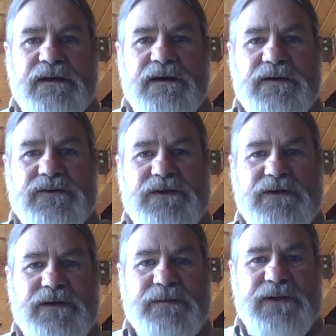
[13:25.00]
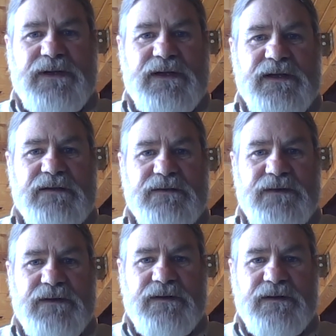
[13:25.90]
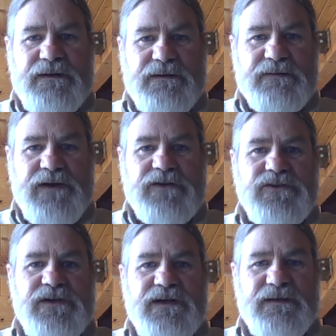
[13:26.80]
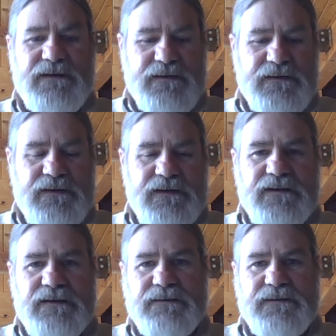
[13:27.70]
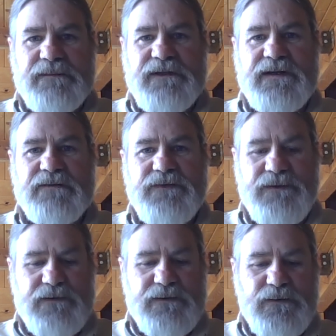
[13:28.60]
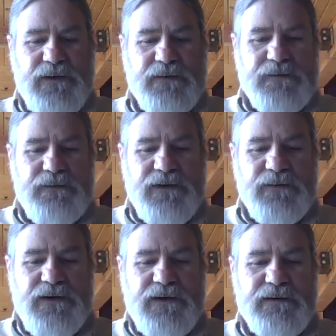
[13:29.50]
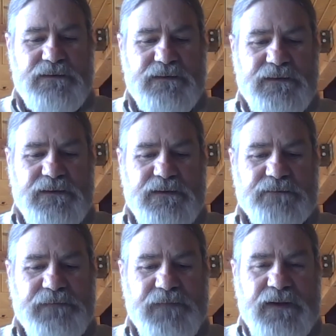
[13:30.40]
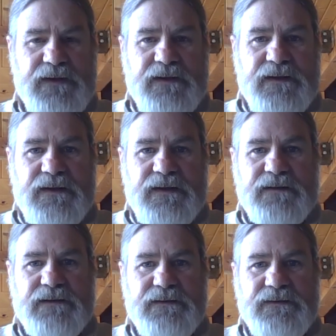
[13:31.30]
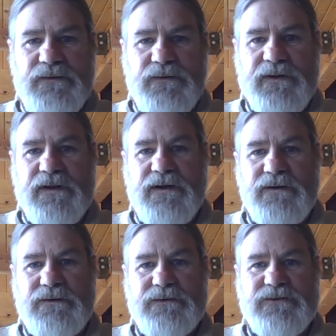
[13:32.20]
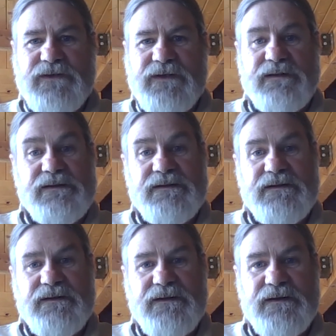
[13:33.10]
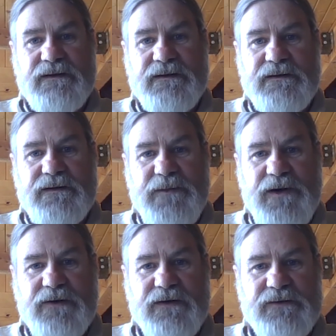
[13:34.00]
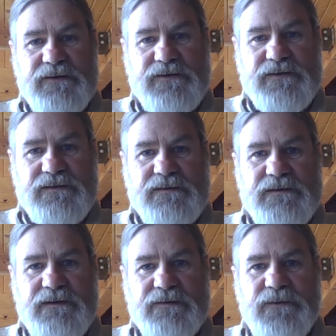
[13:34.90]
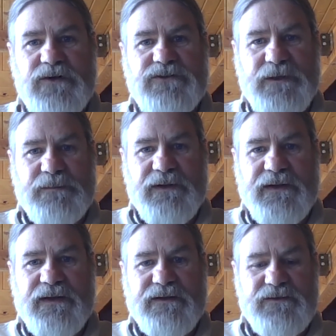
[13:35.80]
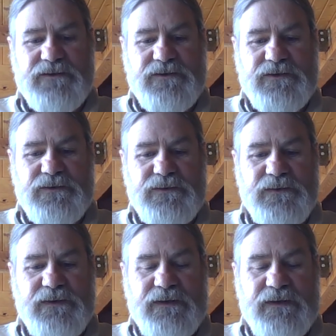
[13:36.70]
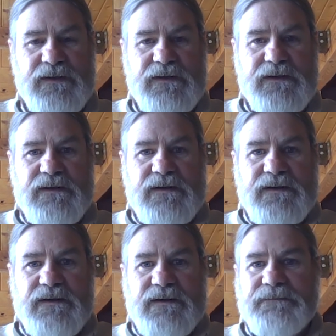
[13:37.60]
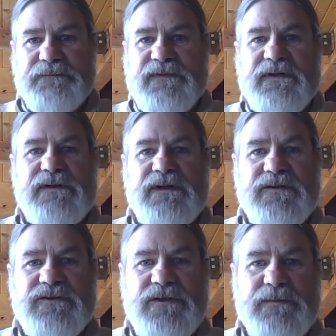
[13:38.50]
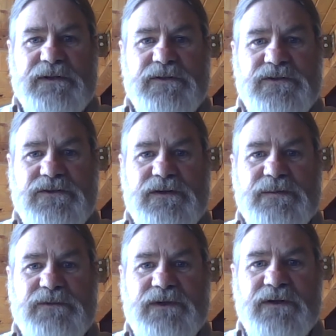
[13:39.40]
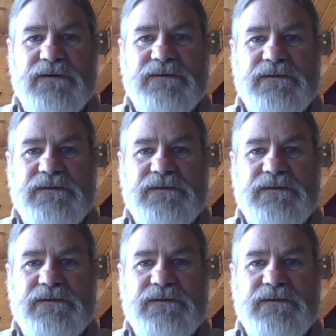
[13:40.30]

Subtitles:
steering committee, advisory committee for quite a while. And one of the goals in the Uncompahgre's watershed plan is to delist some of these streams that are